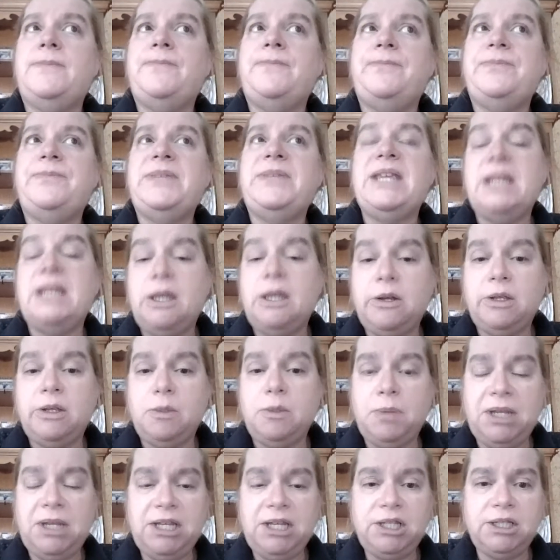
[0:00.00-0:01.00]
take care of the
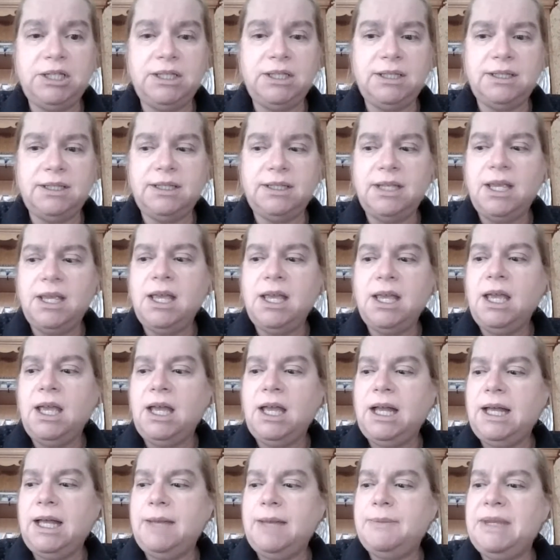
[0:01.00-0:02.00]
patients.
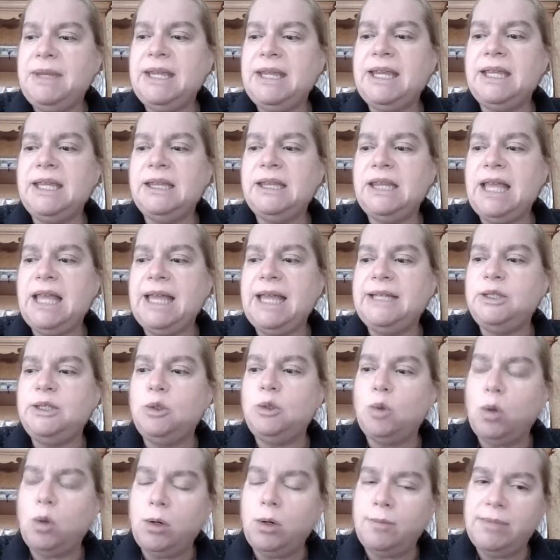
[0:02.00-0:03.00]
It can lie
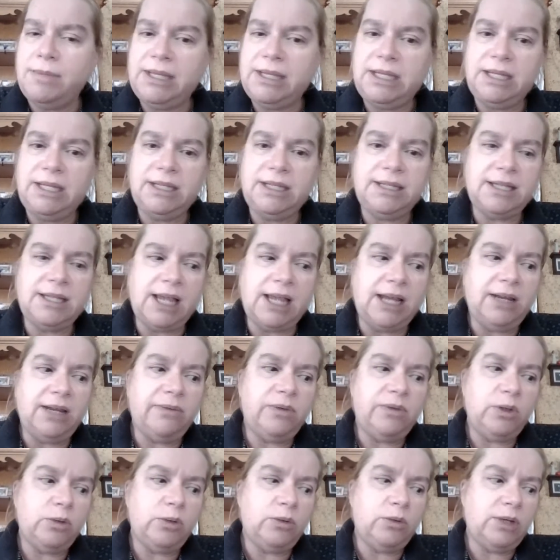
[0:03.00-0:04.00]
dormant inside of
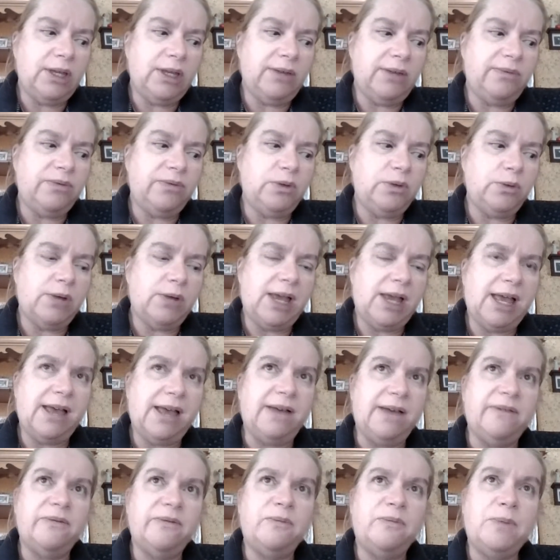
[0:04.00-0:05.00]
you if you
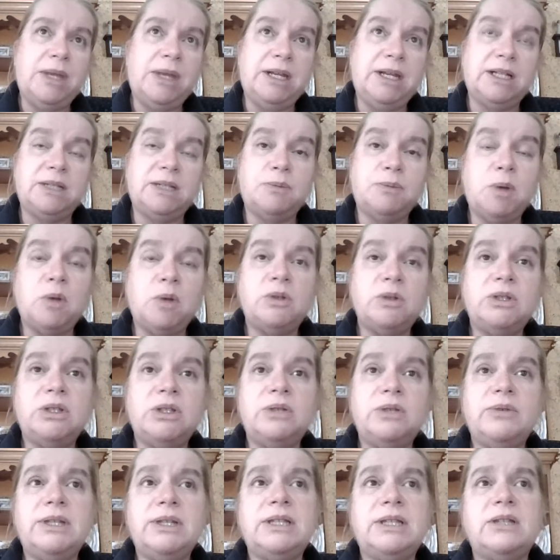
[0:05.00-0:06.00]
have been exposed
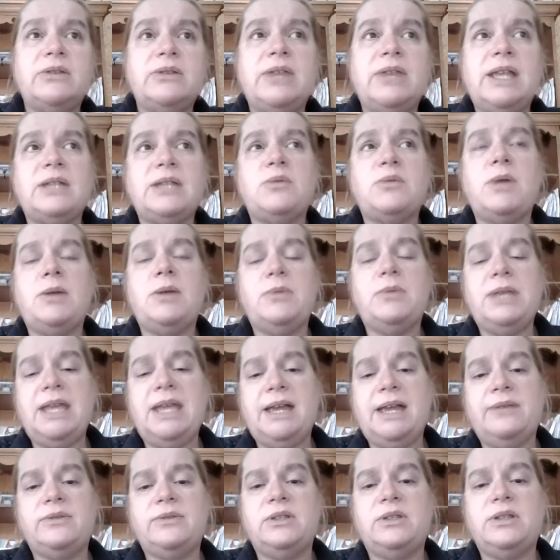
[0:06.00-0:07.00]
to it. So that's why we
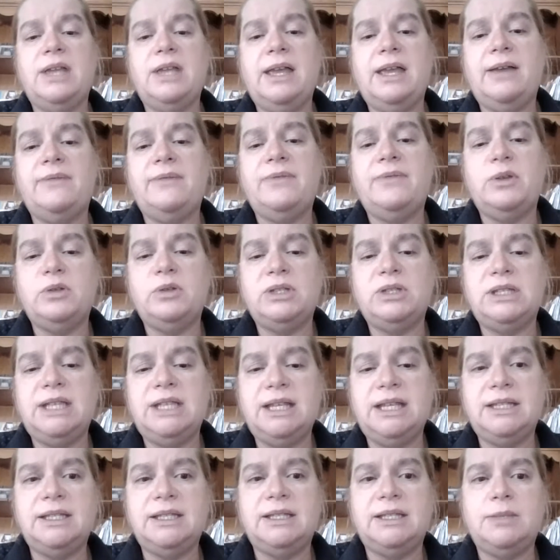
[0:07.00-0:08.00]
have to have those
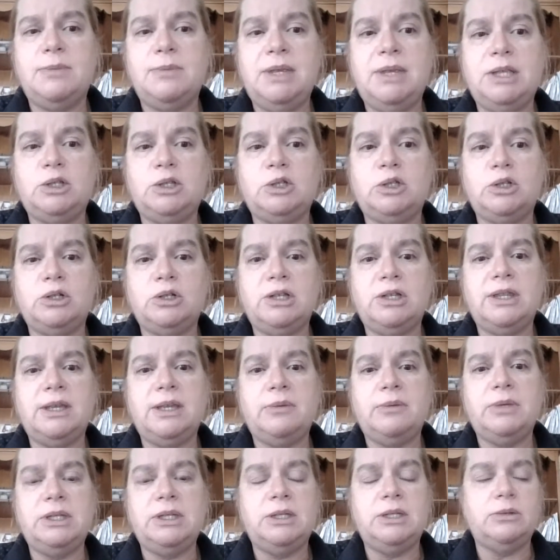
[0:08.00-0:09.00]
tests to make sure that
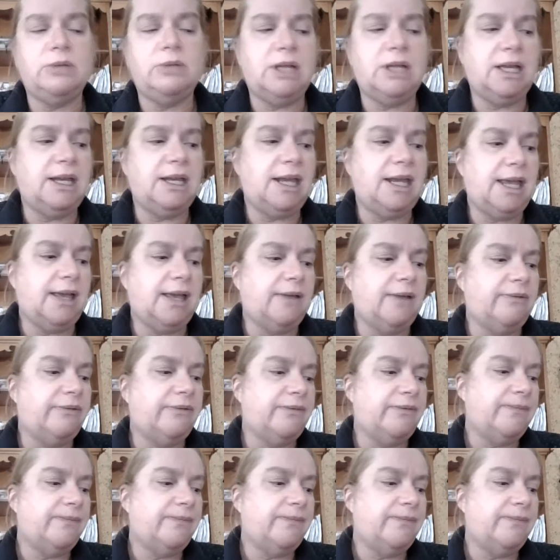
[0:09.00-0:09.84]
we do not have